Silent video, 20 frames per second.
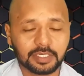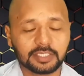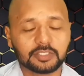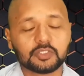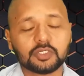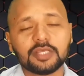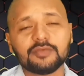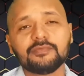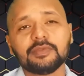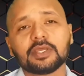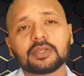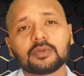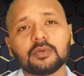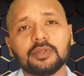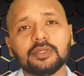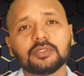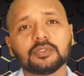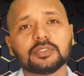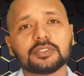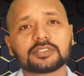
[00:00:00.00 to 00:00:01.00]
Today we are
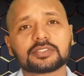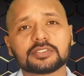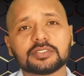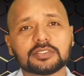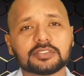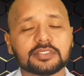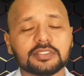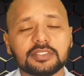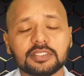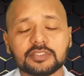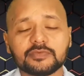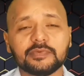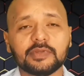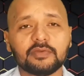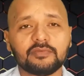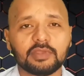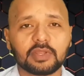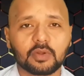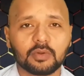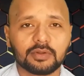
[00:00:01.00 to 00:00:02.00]
going to discuss, in this video
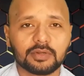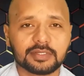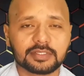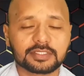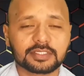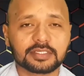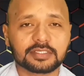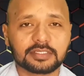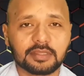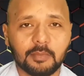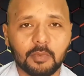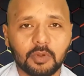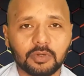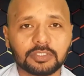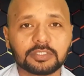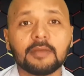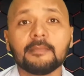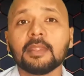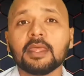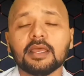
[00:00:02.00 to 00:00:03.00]
we are going to discuss
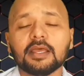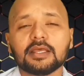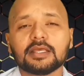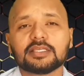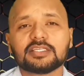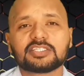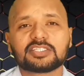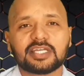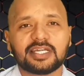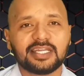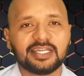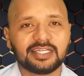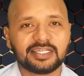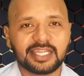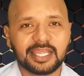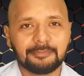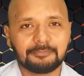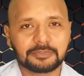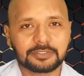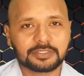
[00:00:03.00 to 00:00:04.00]
about study
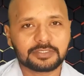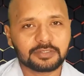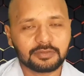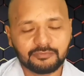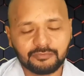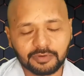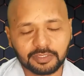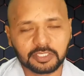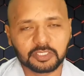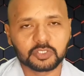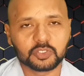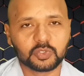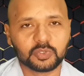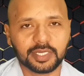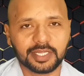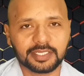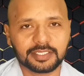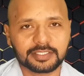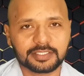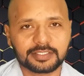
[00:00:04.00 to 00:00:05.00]
tips for the
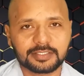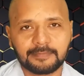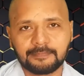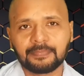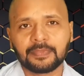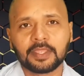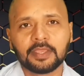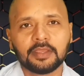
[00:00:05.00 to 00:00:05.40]
students.